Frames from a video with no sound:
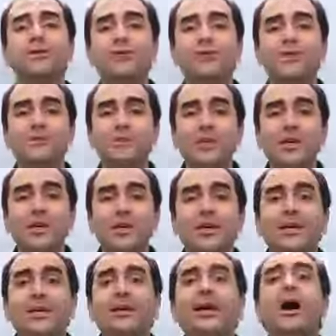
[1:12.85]

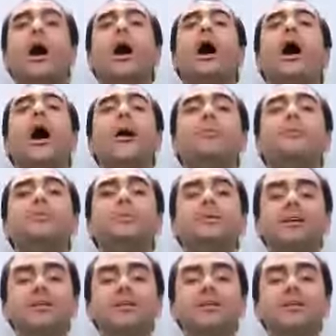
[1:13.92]
Speak up.